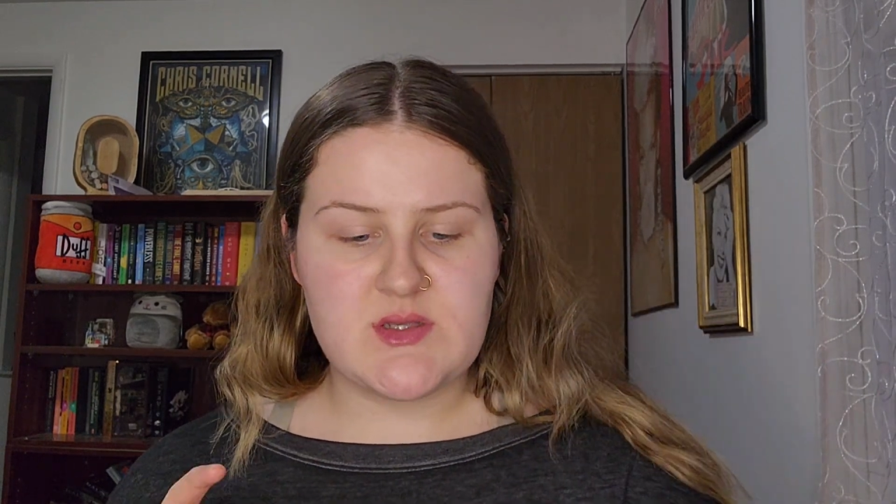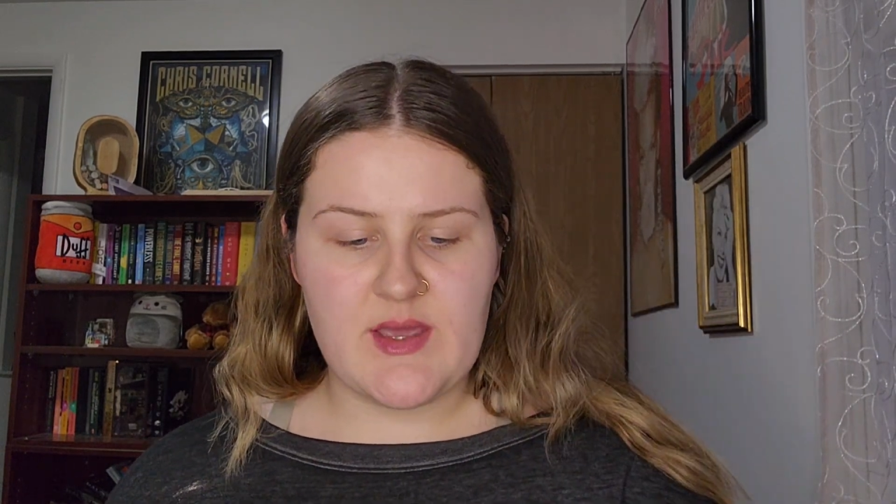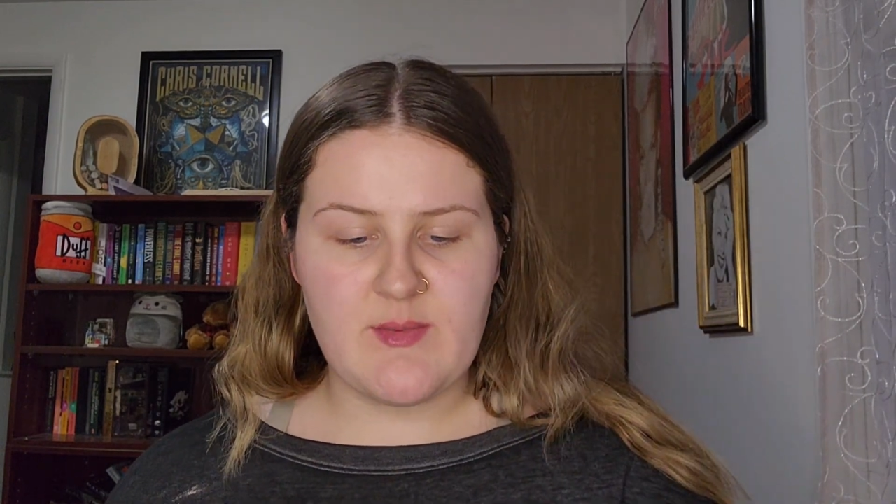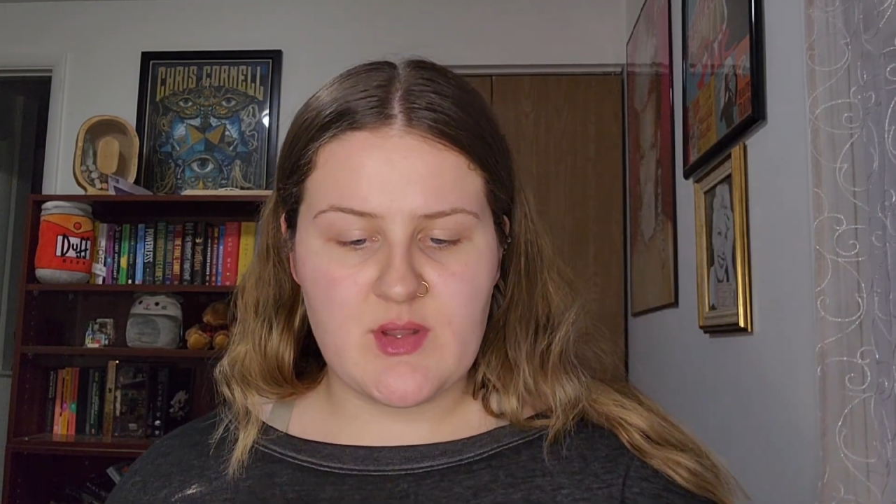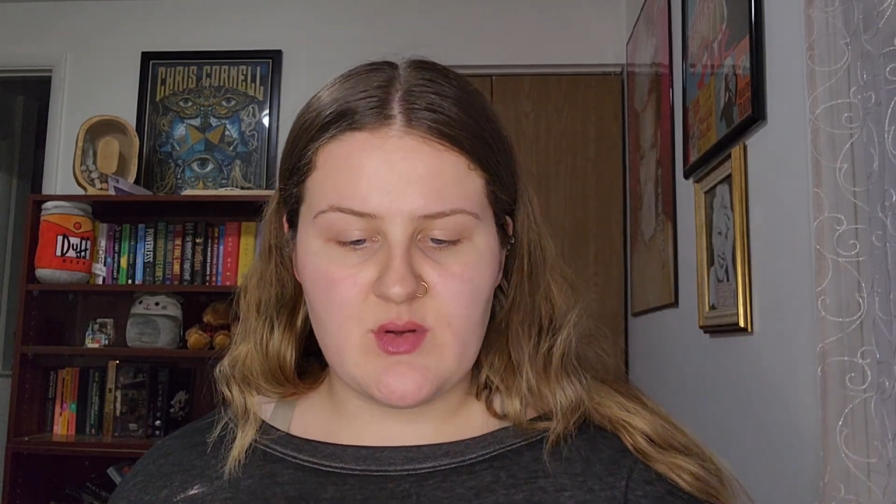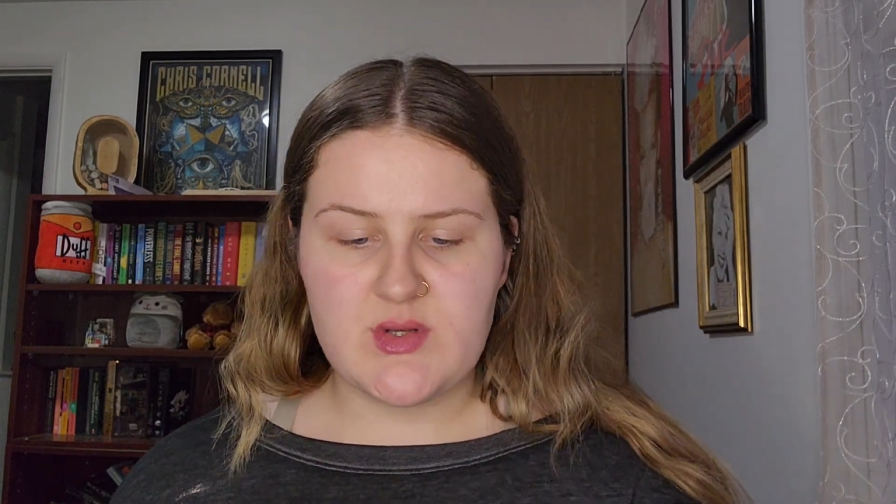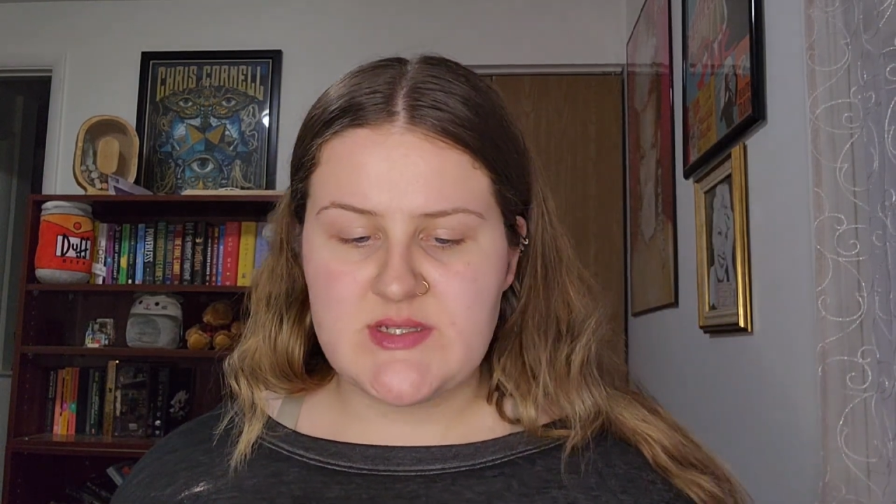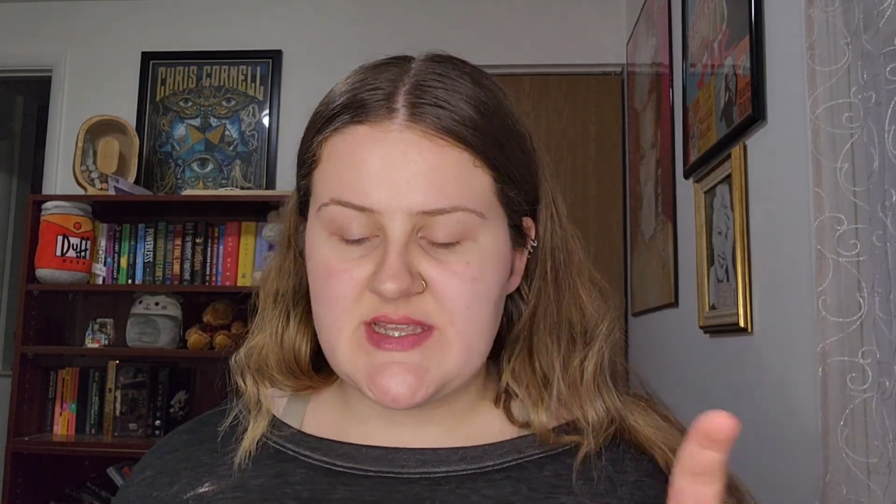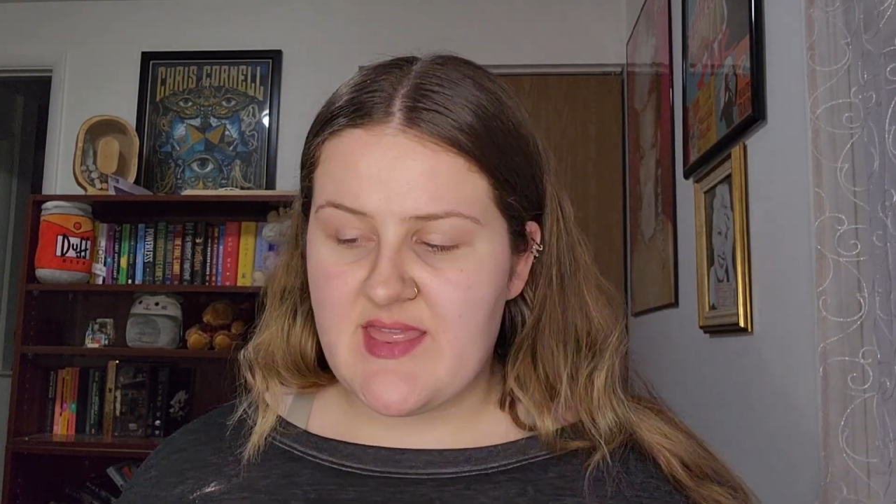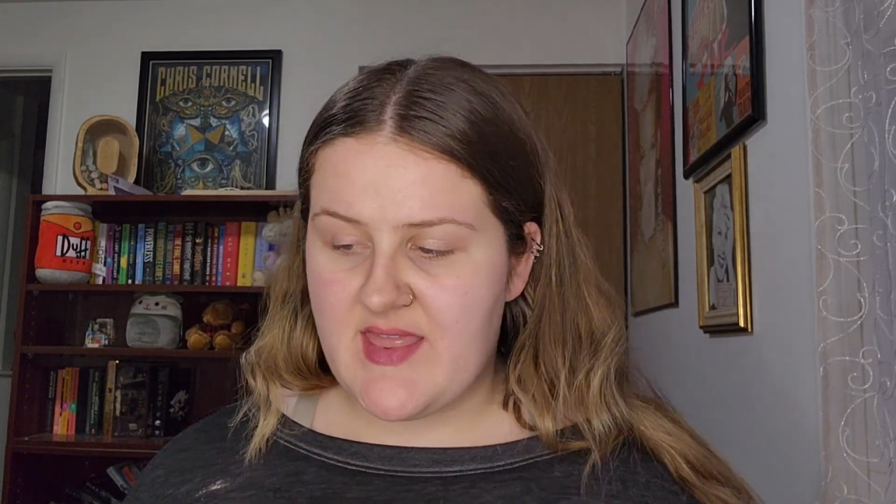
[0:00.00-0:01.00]
so I'm going to hold
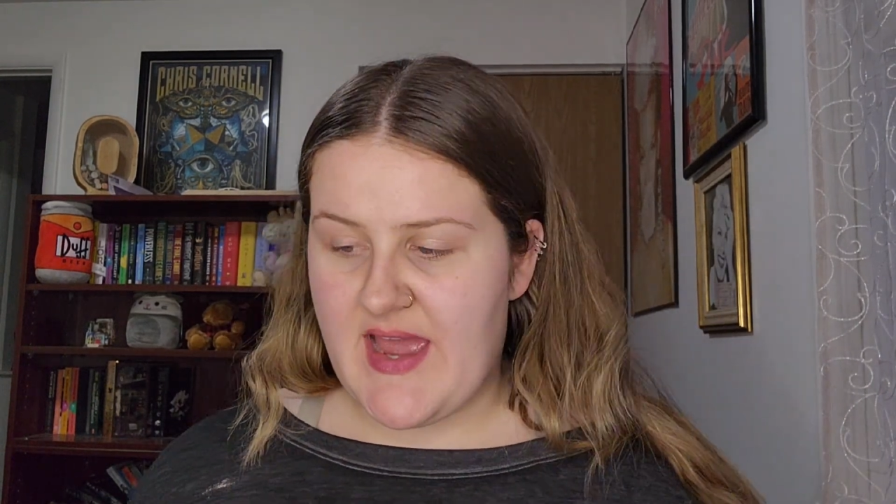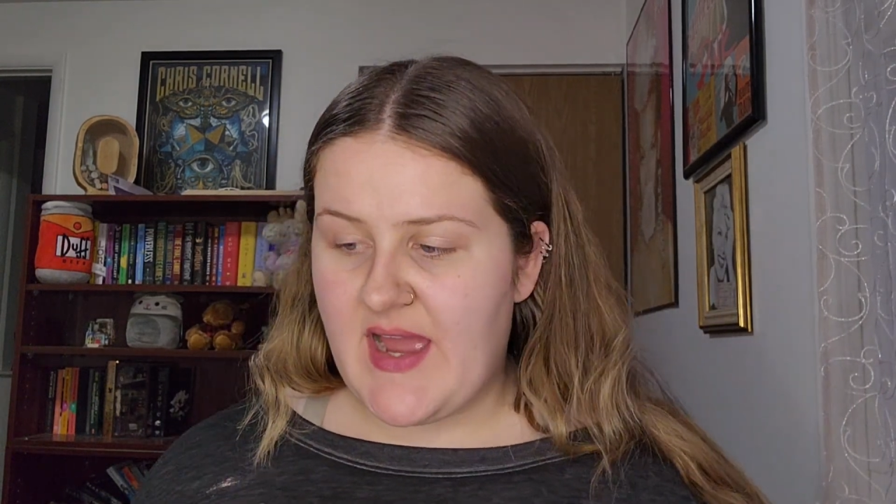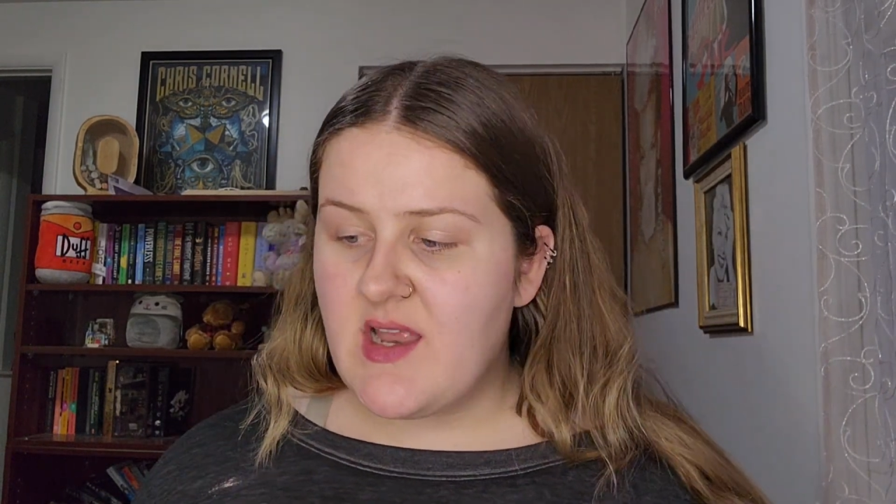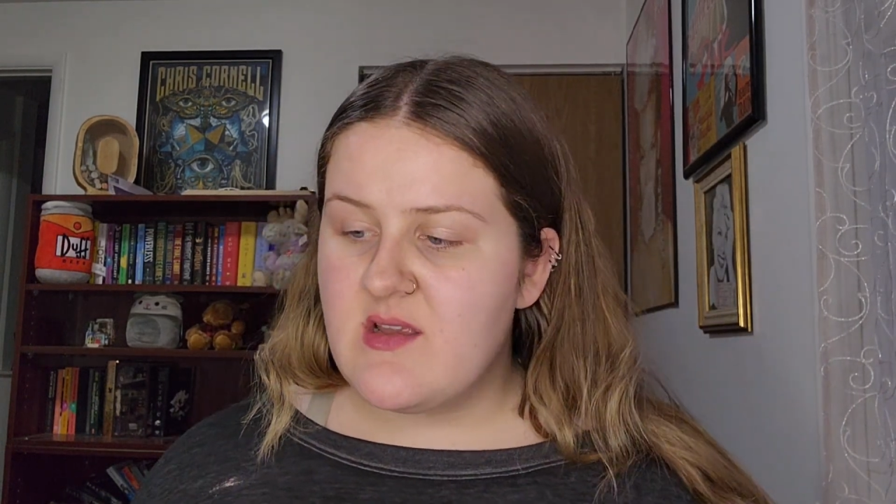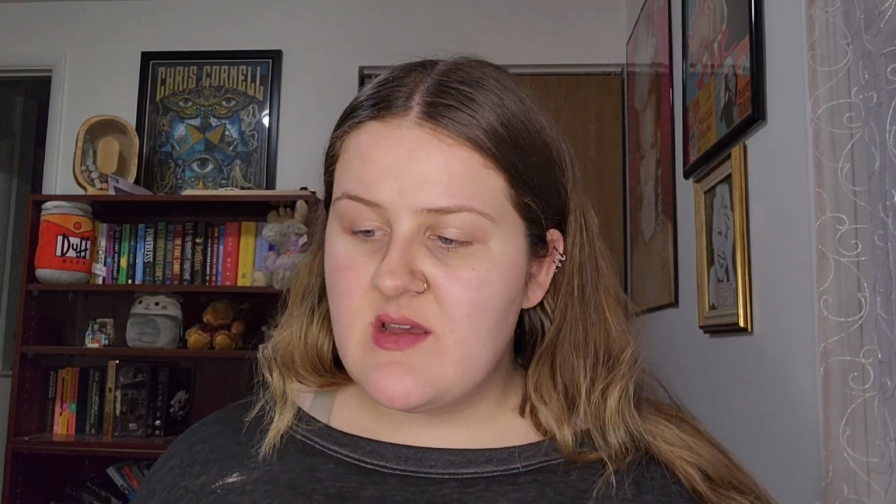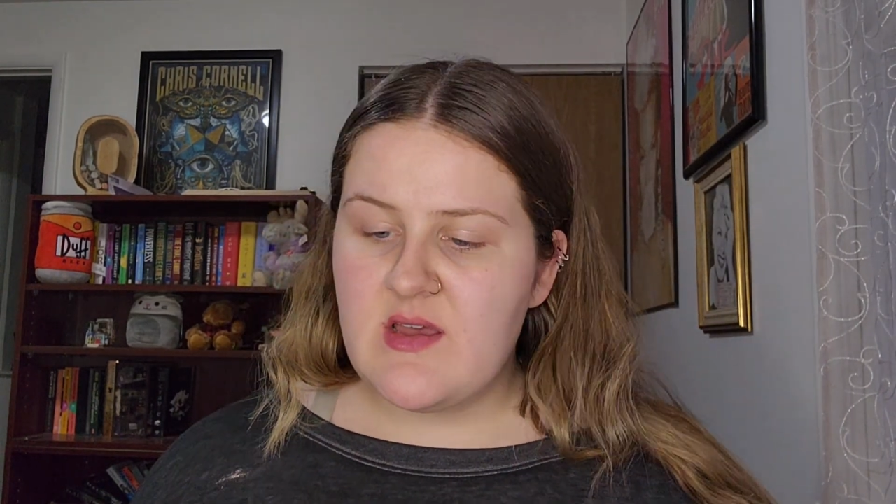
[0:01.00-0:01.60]
on to that.